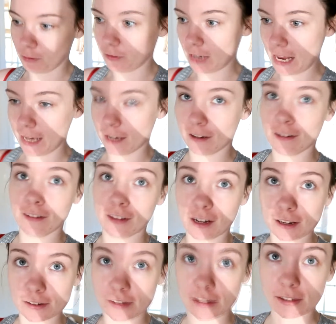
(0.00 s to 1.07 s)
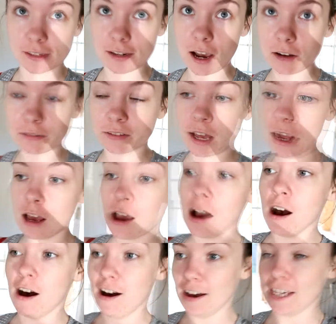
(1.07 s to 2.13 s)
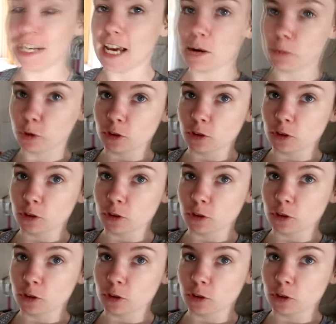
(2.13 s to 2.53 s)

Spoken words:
We've taken the last of the stuff. I am